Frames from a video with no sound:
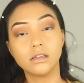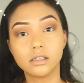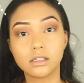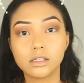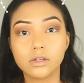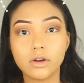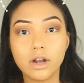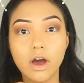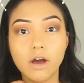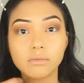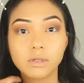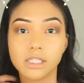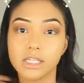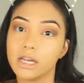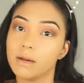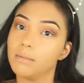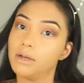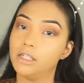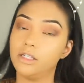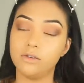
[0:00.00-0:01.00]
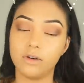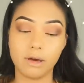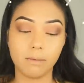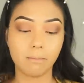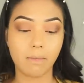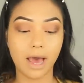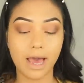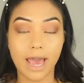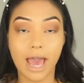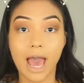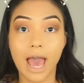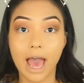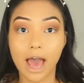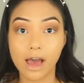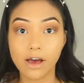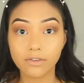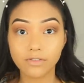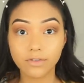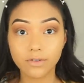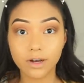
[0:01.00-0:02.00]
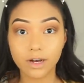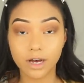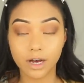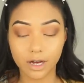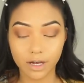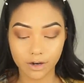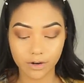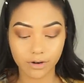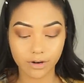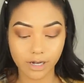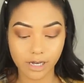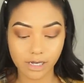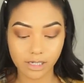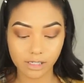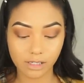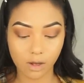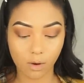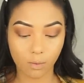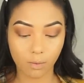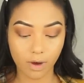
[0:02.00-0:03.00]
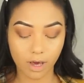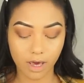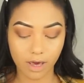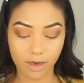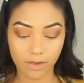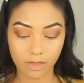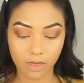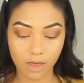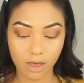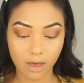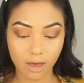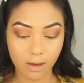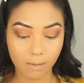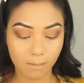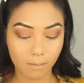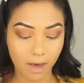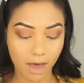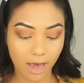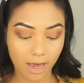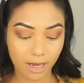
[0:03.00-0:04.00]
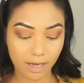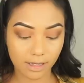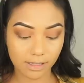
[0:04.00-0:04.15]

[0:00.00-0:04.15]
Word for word: So now I'm just gonna be doing my half cut crease with my